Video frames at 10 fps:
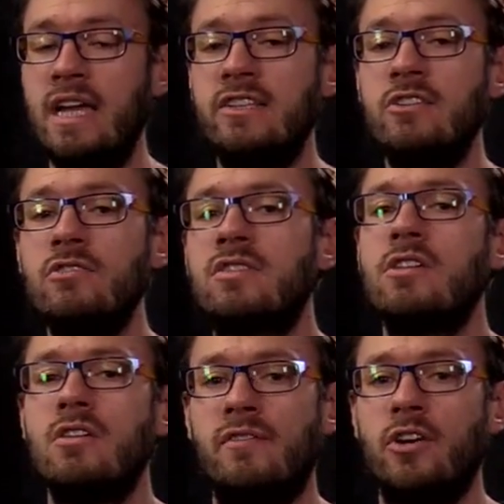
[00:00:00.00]
is use
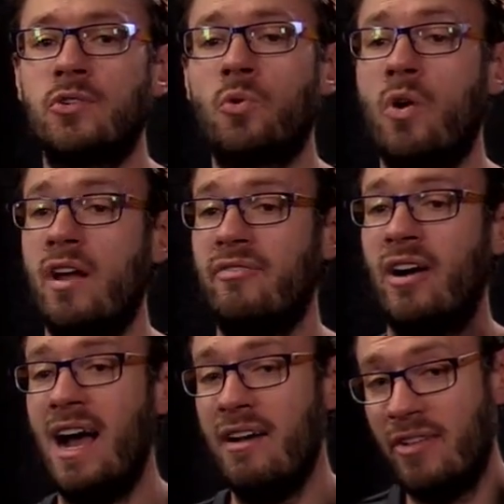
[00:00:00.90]
the universal
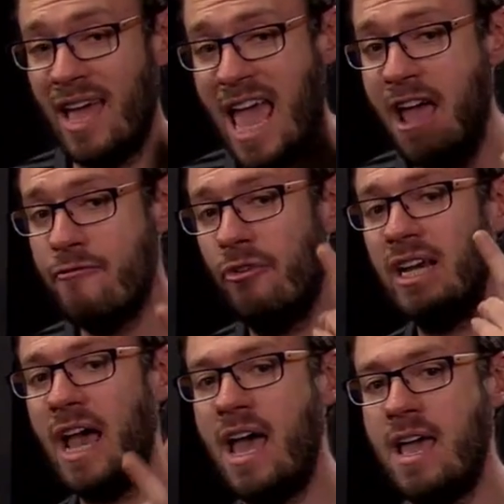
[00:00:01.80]
quantifier for
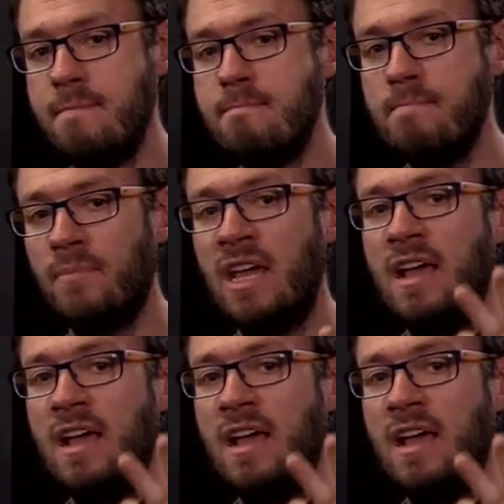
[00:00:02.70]
every name